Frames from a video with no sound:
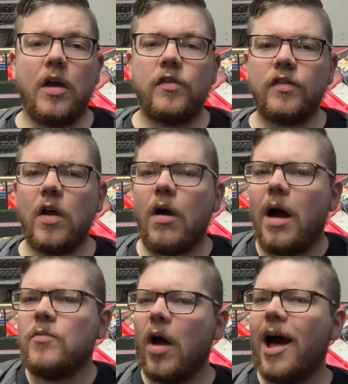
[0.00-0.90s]
So
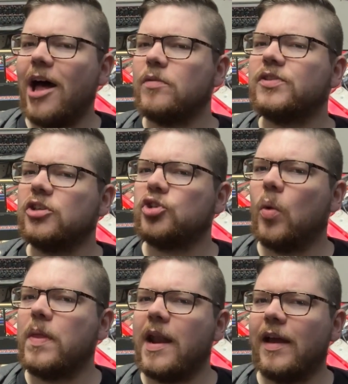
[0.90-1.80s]
I'm not 100% sure
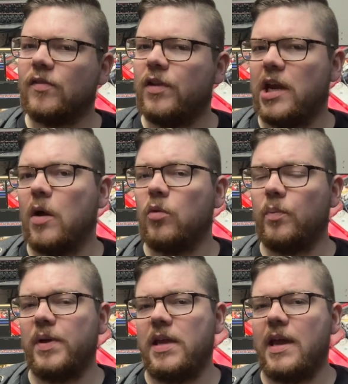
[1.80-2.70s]
when the next video will
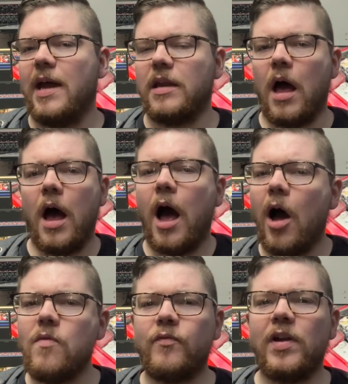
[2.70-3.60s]
be yet.
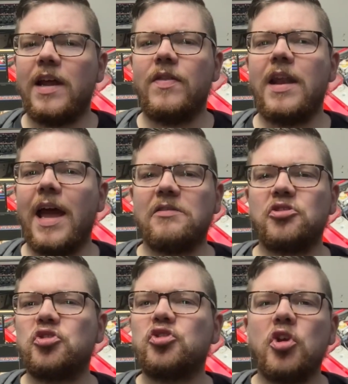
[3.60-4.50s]
Hopefully in the
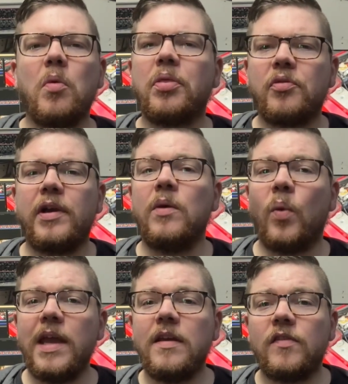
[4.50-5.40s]
next 2 or 3
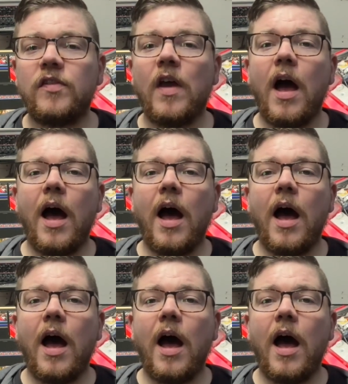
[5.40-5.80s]
weeks.